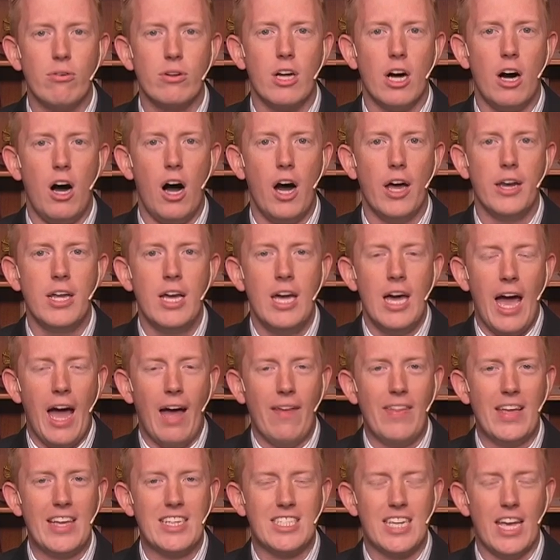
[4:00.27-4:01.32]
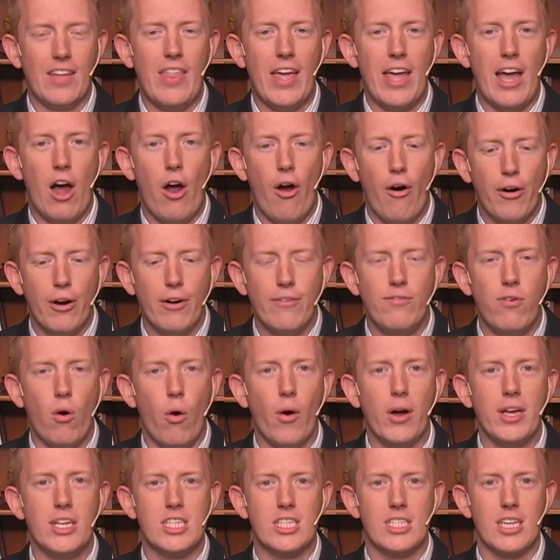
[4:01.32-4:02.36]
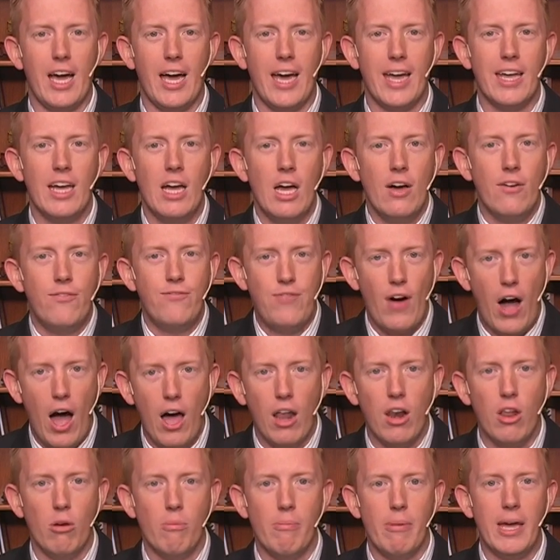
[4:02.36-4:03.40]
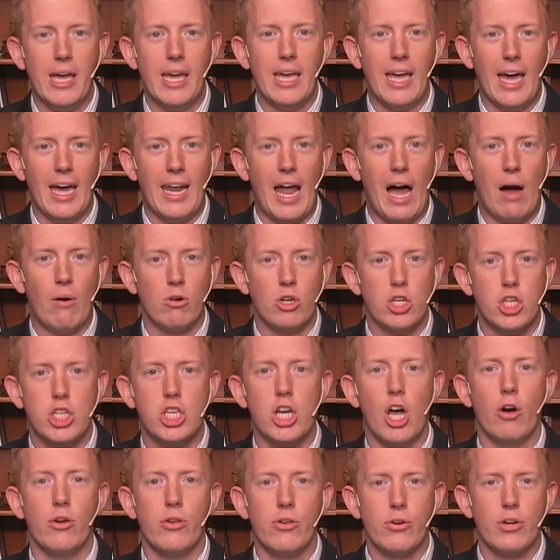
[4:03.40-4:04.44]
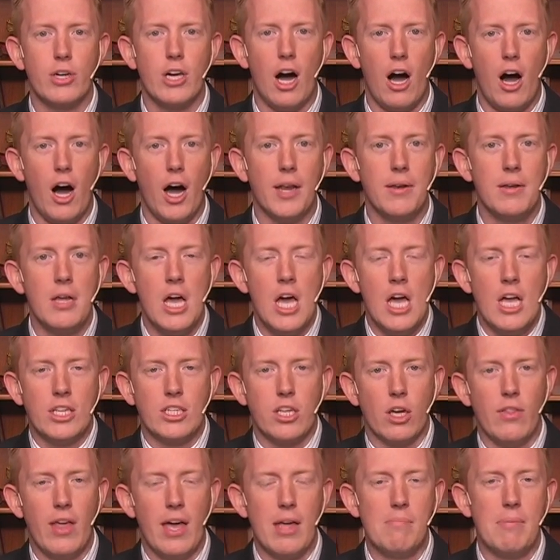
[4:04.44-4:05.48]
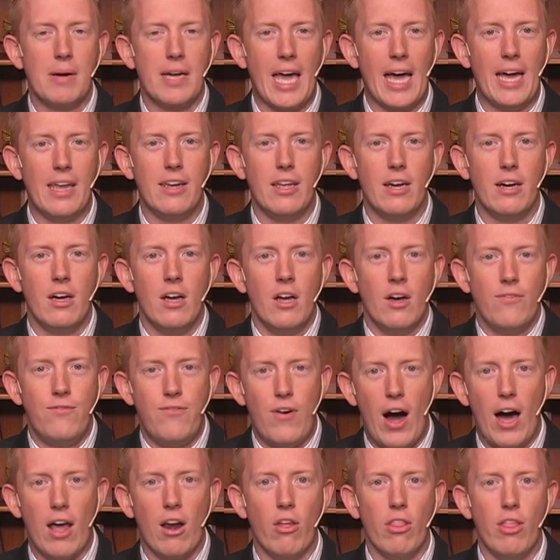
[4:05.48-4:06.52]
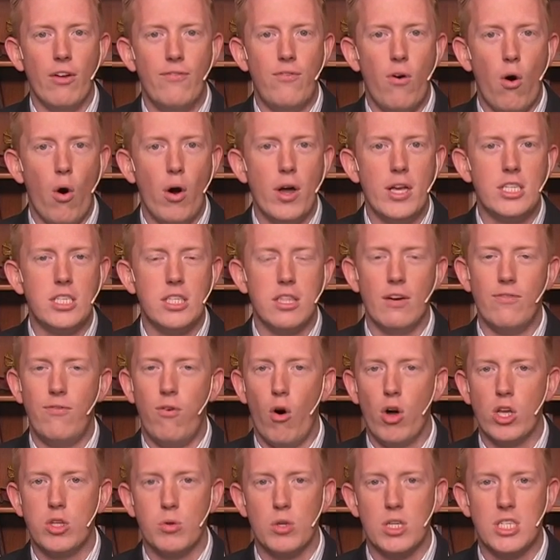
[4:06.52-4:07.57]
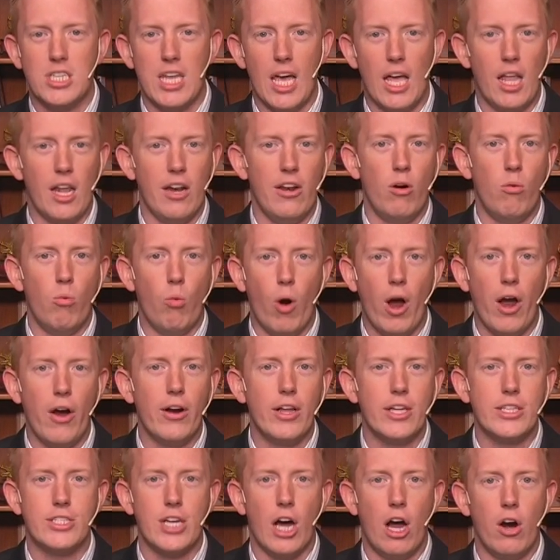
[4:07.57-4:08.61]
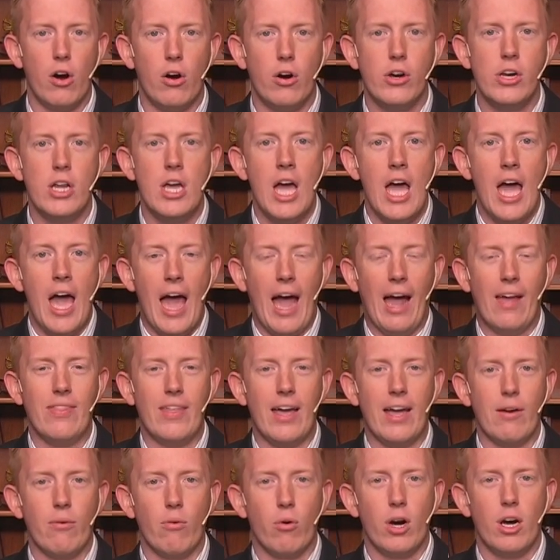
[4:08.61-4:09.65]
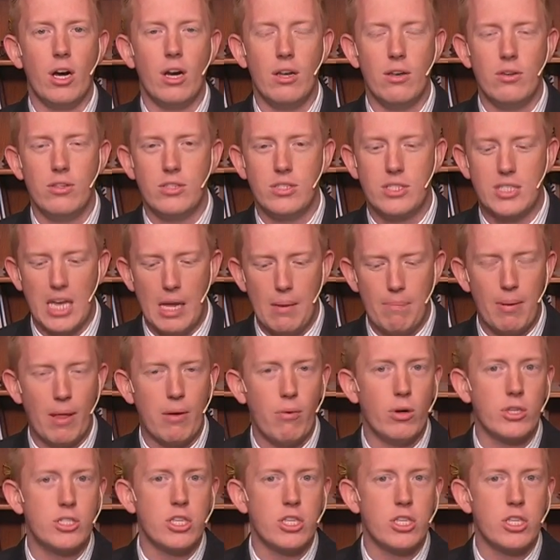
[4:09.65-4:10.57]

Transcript: god, and they said they heard a voice say, "Follow me and I will show you God." So they began to follow the voice, and the voice was telling them where to turn, and they were simply